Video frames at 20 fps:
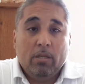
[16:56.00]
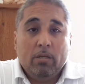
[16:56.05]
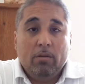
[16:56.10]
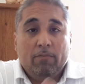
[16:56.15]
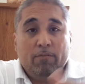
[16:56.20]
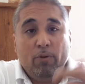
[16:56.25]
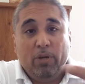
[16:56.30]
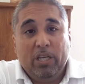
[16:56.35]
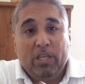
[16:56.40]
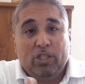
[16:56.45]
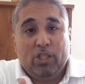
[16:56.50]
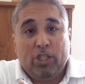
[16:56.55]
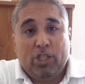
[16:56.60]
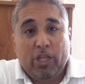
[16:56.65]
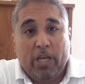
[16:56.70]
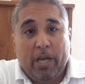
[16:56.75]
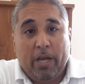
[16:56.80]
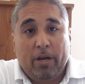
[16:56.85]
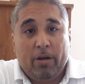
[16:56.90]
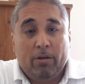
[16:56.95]
for each
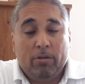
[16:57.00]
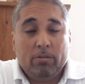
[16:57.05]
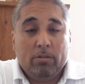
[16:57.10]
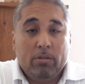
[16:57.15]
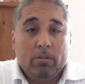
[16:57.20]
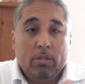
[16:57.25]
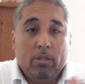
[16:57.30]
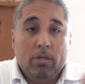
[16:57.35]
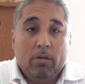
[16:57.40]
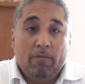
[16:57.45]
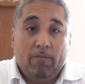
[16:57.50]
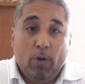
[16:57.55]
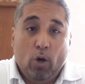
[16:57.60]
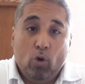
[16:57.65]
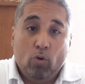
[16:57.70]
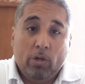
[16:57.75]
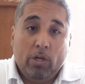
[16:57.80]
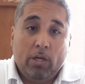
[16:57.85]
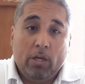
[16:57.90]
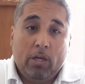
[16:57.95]
share for
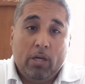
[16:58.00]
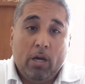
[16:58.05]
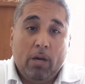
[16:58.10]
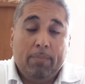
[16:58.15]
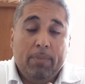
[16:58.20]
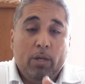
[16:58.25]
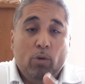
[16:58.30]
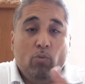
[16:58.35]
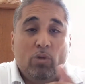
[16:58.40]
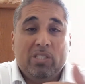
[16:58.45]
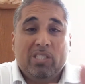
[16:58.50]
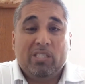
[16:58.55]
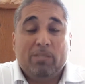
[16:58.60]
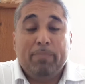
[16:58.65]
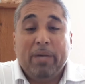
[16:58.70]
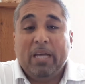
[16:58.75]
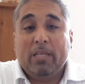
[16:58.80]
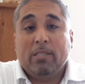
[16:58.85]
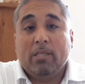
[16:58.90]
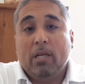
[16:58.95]
owning the company, which is
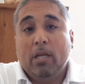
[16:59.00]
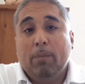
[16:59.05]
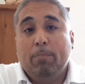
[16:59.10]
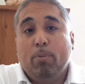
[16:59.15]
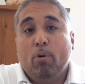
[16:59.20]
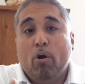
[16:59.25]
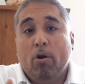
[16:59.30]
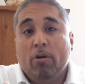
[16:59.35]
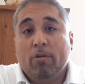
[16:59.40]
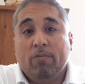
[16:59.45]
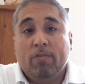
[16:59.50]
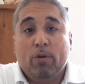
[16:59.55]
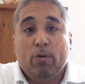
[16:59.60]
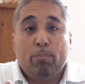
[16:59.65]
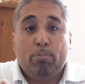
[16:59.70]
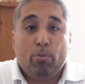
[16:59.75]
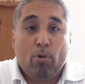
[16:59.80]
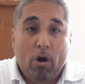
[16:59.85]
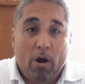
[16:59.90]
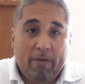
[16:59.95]
basically part of their
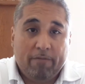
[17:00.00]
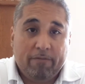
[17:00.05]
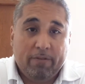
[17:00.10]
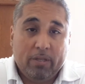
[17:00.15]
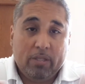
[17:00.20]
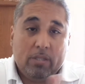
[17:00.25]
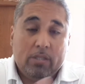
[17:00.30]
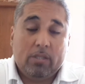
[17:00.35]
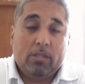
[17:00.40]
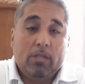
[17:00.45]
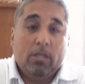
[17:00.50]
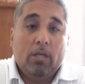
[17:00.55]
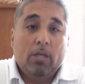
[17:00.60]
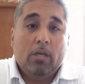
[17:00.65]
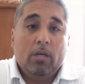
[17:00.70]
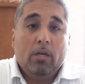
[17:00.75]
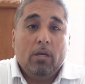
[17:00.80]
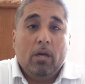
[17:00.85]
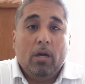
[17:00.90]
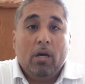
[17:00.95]
profits.
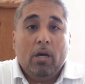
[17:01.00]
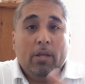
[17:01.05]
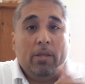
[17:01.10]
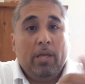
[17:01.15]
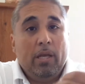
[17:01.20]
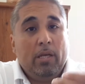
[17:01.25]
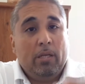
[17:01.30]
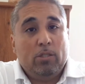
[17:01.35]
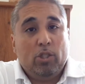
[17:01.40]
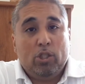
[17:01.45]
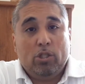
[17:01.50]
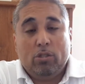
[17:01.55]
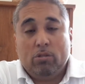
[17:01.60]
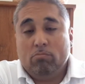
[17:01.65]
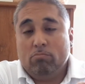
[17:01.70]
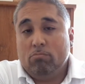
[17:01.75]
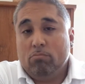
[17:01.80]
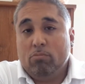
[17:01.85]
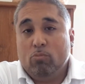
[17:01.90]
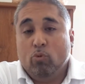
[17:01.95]
They
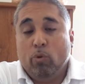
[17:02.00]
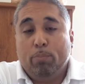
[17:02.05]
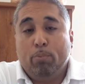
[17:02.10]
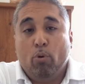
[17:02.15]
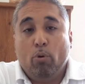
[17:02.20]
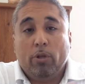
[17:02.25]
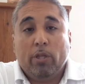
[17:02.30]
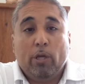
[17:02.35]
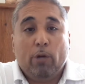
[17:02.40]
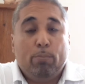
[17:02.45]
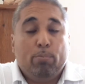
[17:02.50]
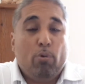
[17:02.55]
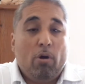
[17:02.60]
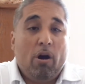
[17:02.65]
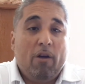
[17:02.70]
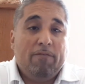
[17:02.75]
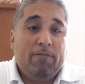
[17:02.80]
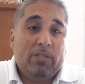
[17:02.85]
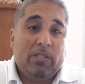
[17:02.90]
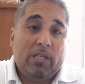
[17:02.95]
report their
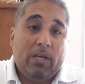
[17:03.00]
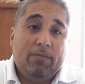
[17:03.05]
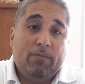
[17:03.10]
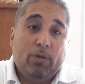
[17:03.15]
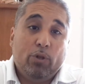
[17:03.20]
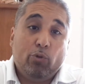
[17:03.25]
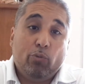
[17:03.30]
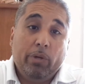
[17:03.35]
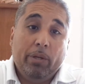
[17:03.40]
profits every 3